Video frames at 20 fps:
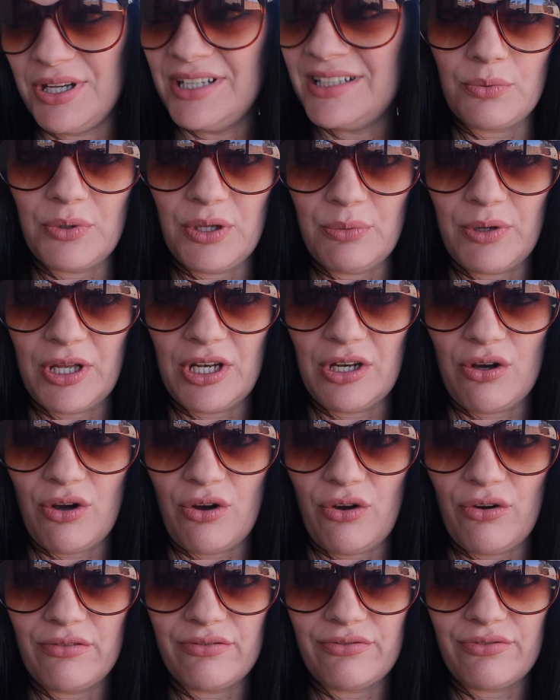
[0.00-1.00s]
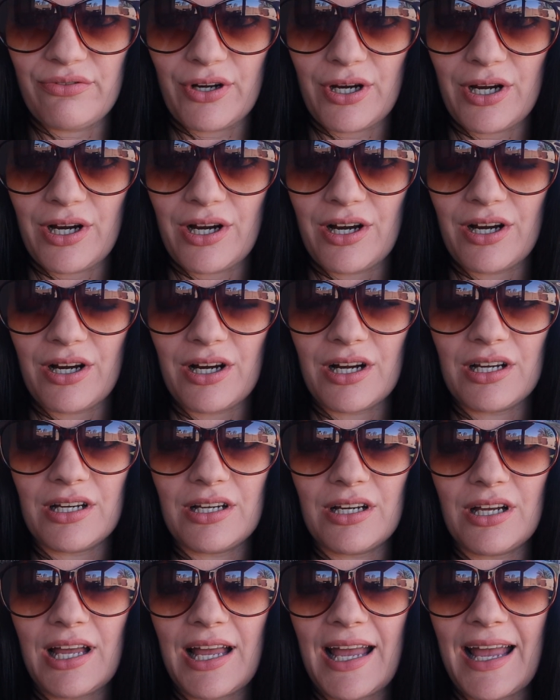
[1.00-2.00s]
We went over
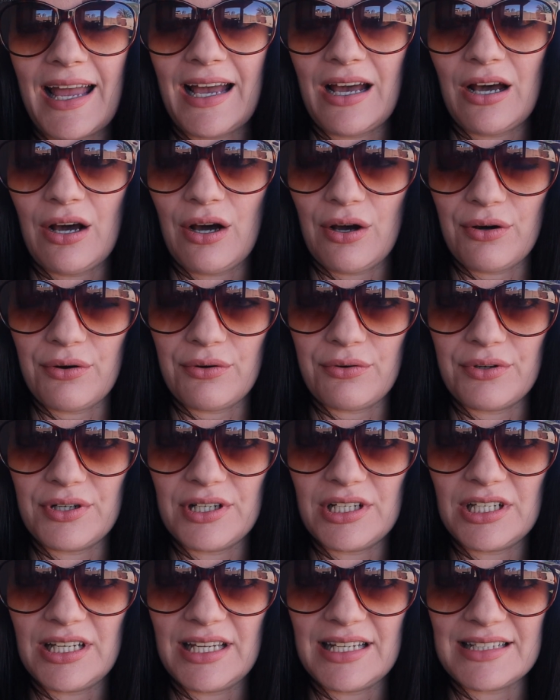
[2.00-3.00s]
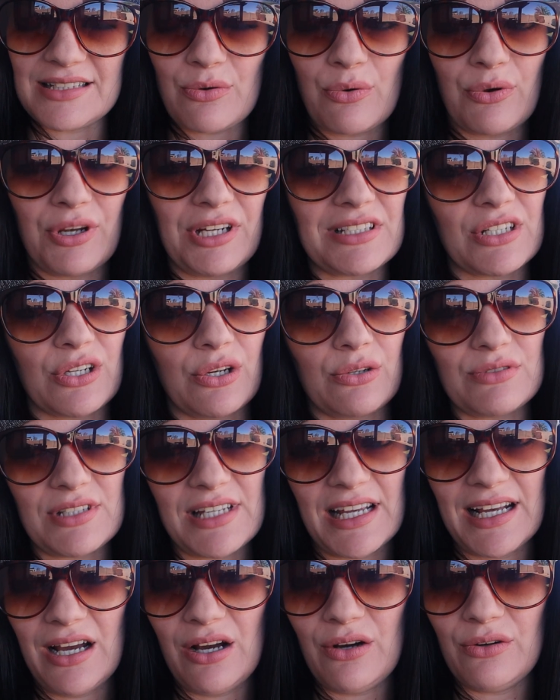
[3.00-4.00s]
how it's going to go
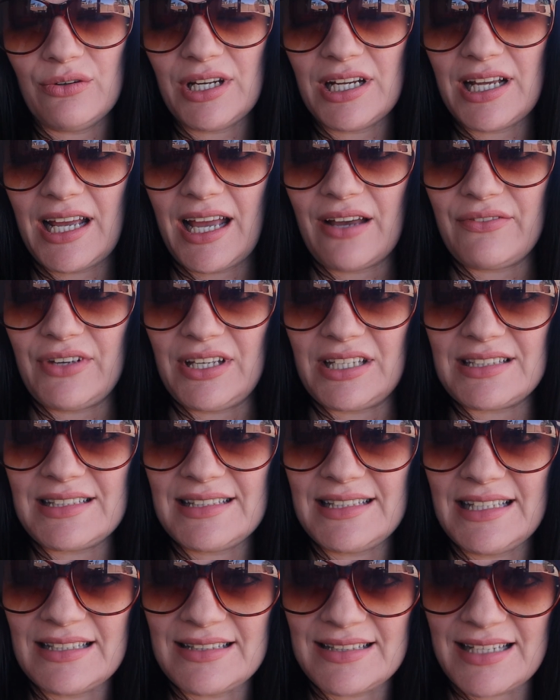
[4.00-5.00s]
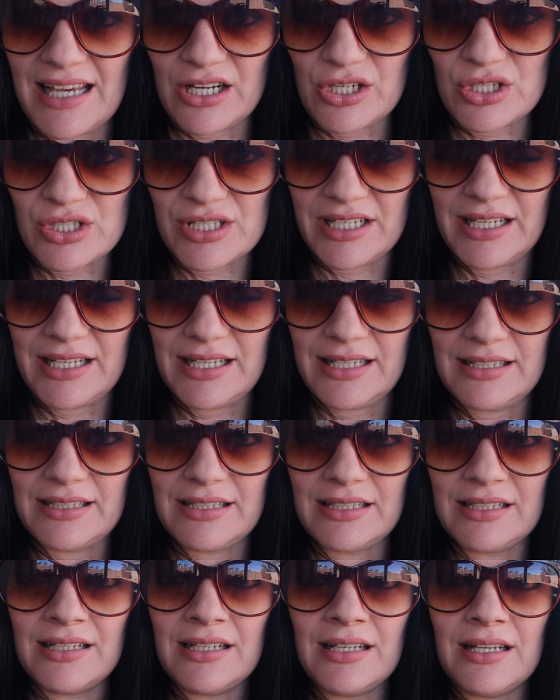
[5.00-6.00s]
down having a C-section